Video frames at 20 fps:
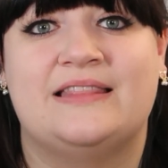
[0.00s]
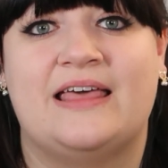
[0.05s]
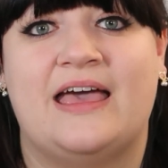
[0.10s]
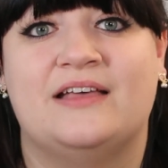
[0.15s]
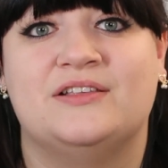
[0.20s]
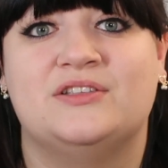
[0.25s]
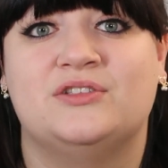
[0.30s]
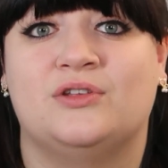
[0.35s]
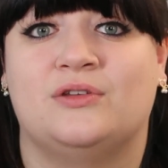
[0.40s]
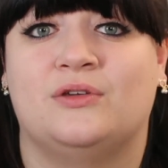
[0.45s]

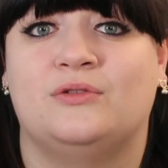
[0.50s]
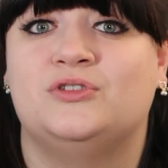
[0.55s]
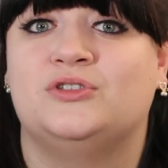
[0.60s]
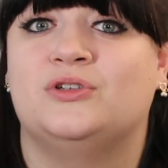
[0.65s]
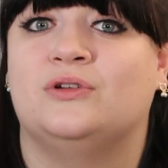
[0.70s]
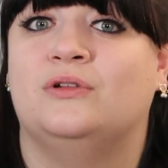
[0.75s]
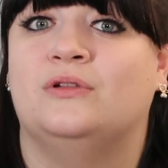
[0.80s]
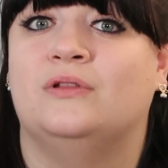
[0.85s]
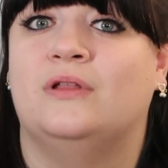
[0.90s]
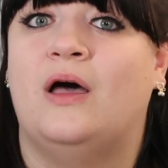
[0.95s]
their
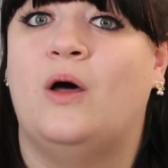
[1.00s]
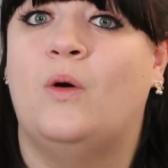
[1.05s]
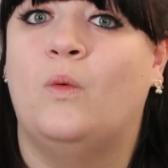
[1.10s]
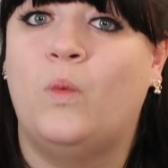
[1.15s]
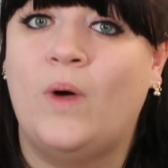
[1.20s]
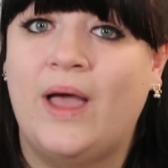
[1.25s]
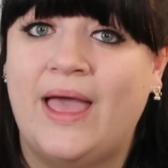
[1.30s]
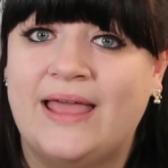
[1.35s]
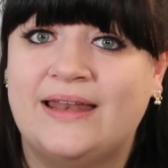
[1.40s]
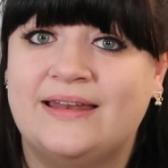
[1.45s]
social
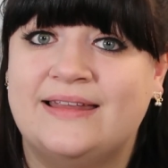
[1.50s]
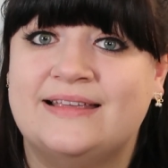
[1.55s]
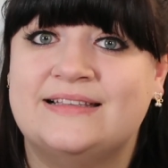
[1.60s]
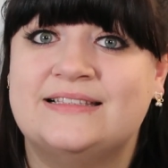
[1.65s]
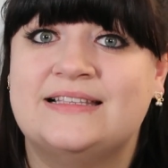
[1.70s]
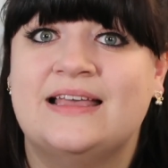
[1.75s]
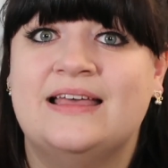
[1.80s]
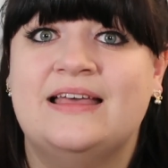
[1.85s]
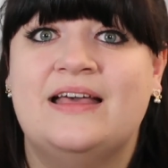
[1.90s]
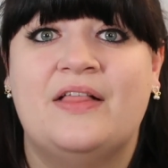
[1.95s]
awareness,
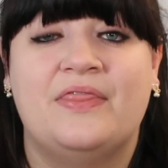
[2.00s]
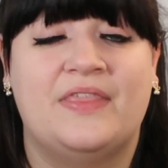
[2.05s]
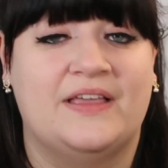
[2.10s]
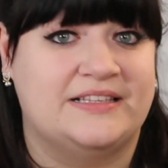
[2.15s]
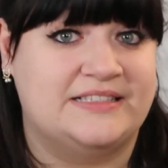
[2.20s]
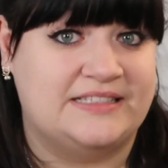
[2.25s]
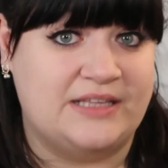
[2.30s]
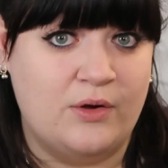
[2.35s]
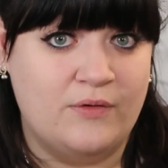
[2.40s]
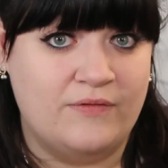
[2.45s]
their
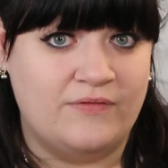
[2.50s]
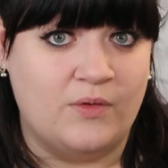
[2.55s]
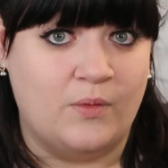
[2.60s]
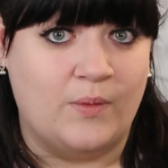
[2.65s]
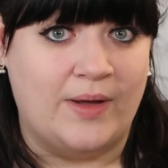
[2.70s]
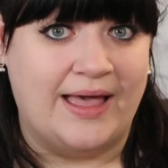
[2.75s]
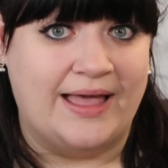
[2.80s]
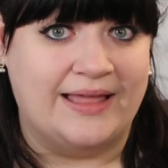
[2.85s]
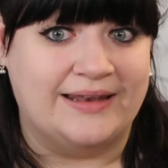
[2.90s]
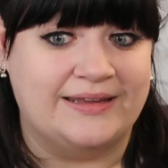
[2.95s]

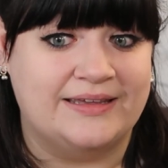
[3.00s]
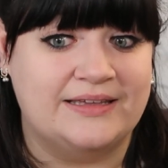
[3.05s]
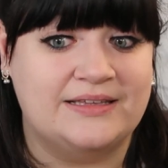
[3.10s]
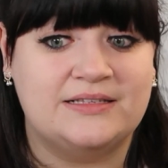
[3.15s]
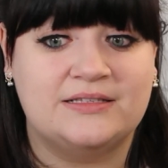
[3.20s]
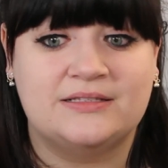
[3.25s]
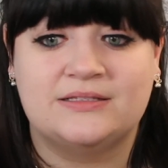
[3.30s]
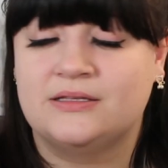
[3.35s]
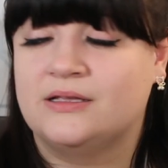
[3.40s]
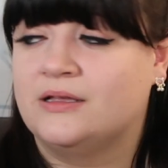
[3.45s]

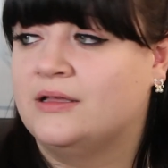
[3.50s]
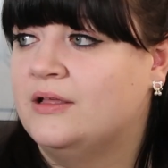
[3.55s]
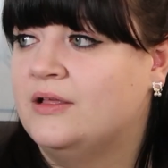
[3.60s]
self-awareness,